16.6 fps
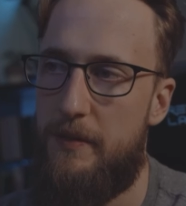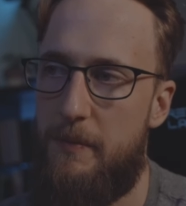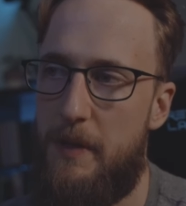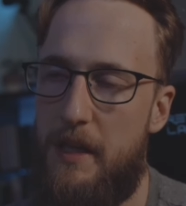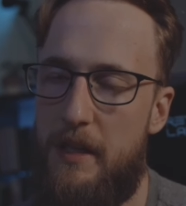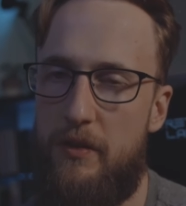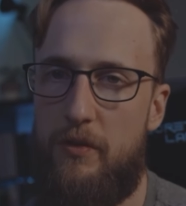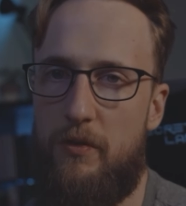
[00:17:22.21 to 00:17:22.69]
and
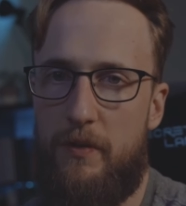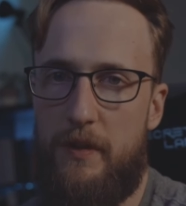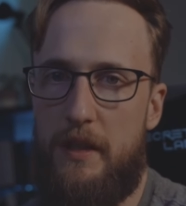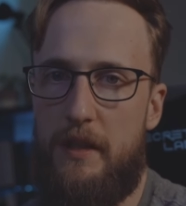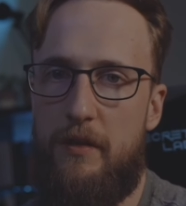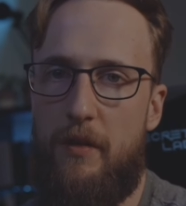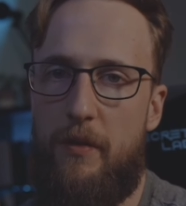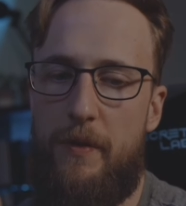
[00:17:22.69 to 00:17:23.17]
making sure that
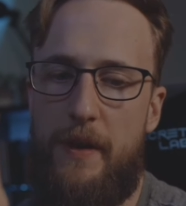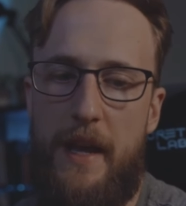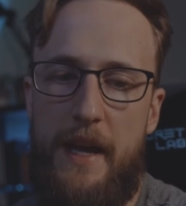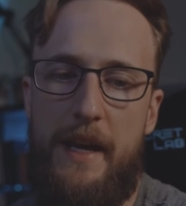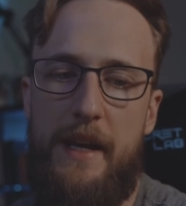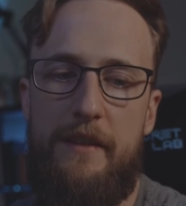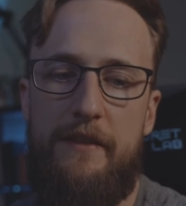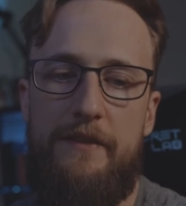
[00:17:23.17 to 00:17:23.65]
you don't
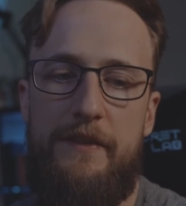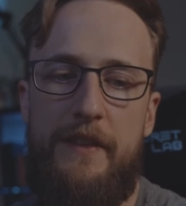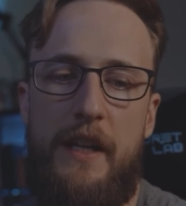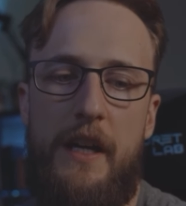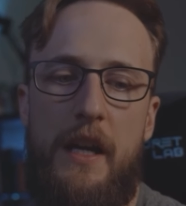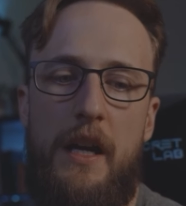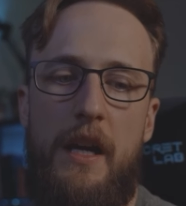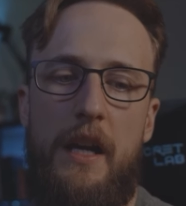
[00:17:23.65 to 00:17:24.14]
have
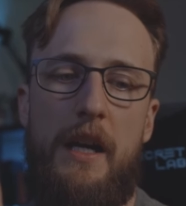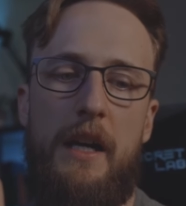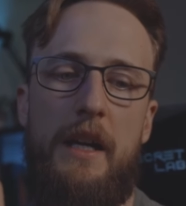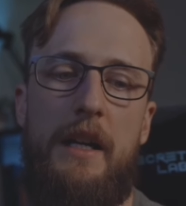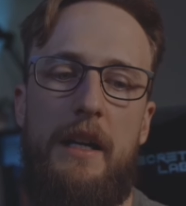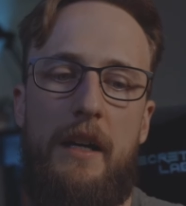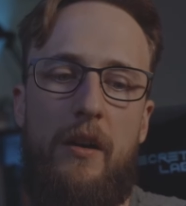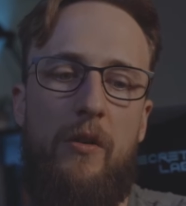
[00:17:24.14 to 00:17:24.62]

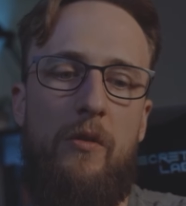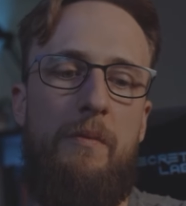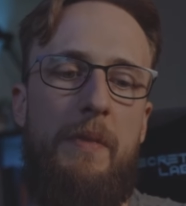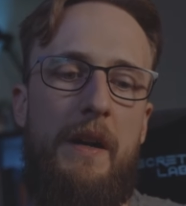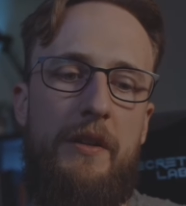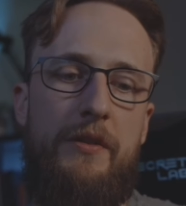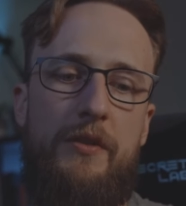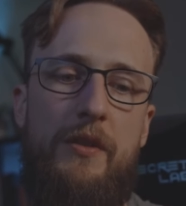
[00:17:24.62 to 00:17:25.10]
a whole
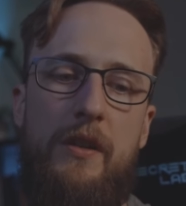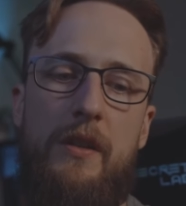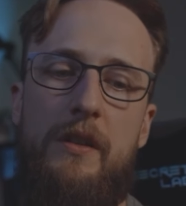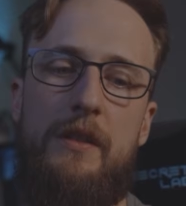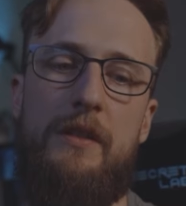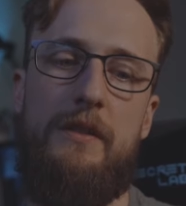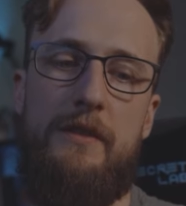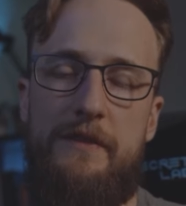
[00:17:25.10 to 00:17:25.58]
bunch
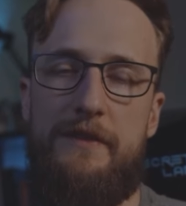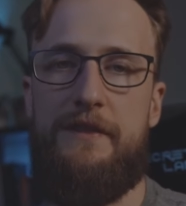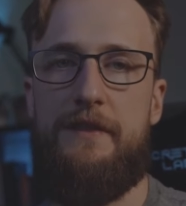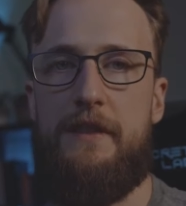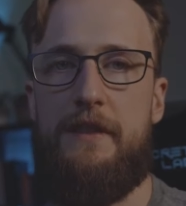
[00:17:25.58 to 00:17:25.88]
of